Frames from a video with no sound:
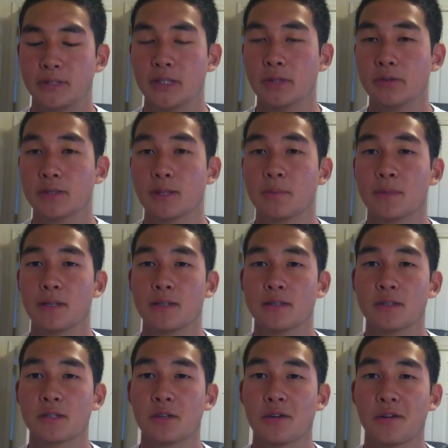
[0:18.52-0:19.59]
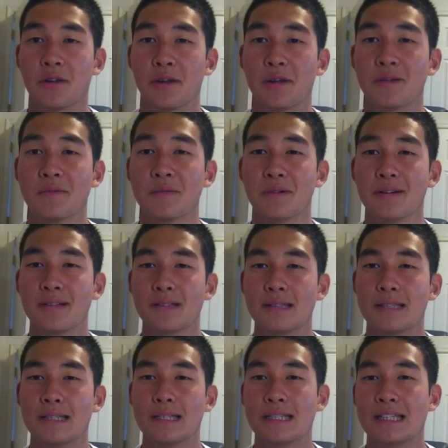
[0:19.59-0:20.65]
do something to your head, but
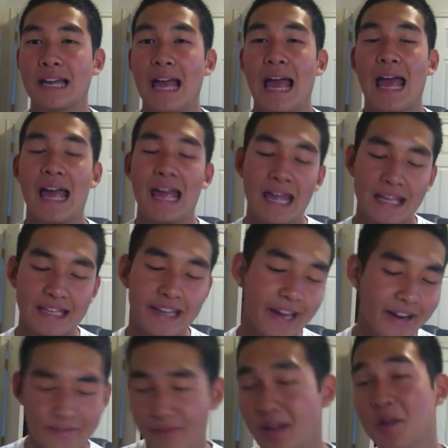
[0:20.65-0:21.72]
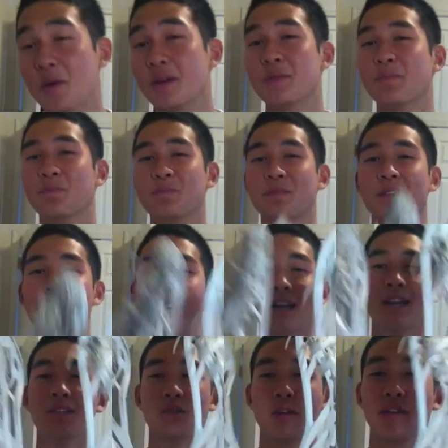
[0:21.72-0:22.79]
yeah. Anyways,
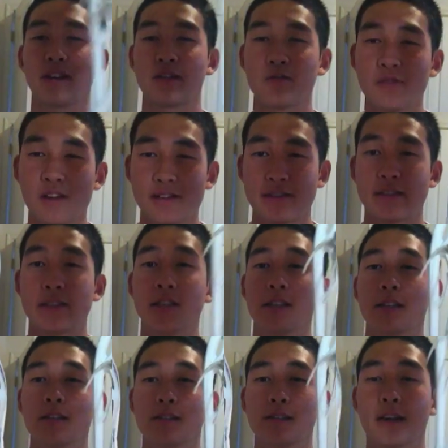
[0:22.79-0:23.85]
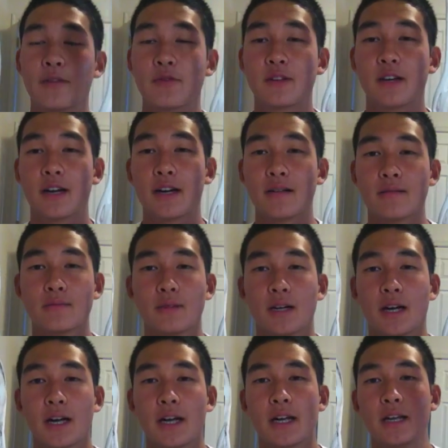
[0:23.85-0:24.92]
so I've got two NOZs here. I've got
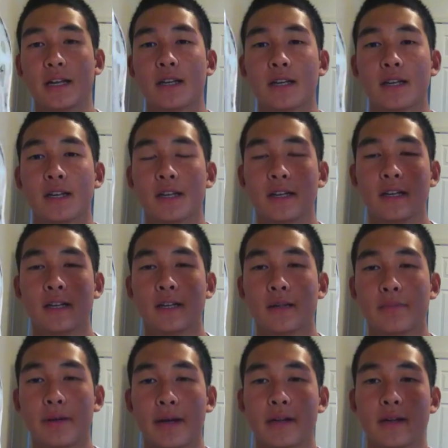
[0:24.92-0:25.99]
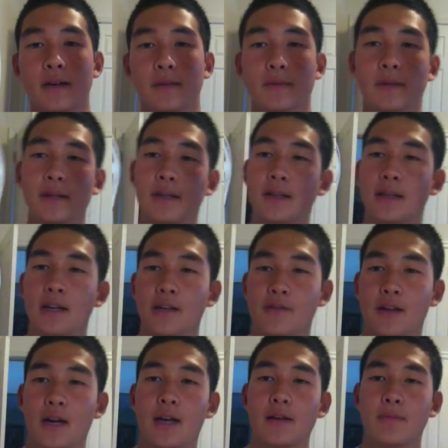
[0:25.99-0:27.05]
my backup, I've
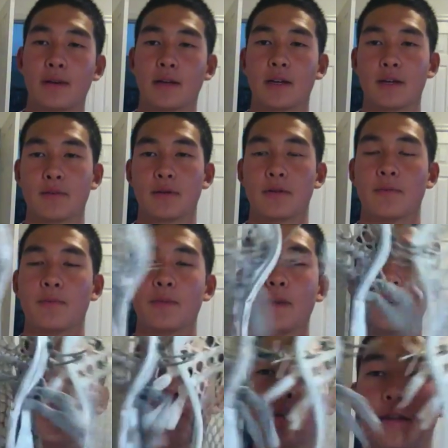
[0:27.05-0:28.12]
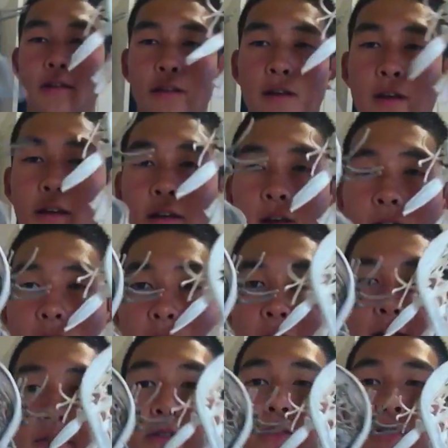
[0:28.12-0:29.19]
got my gamer.
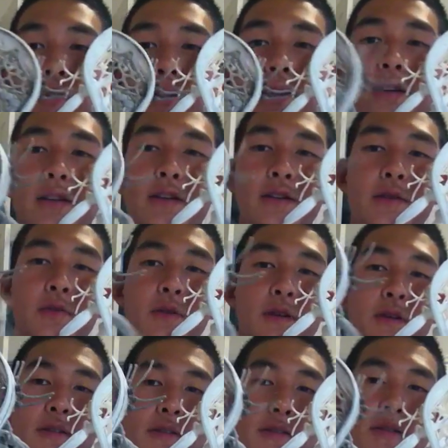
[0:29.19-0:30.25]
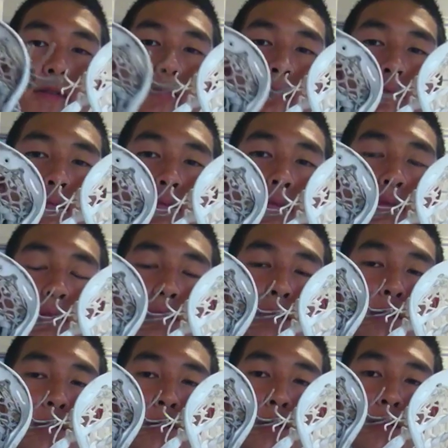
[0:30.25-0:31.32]
As you can see, this one is
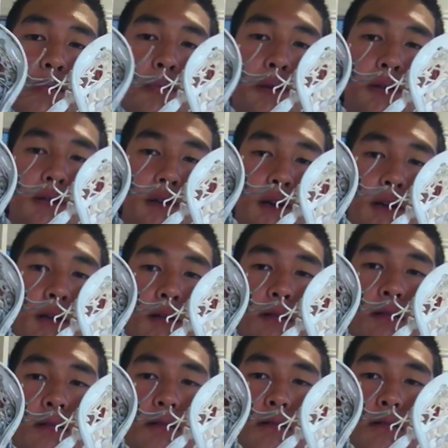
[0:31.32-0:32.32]
beat to hell.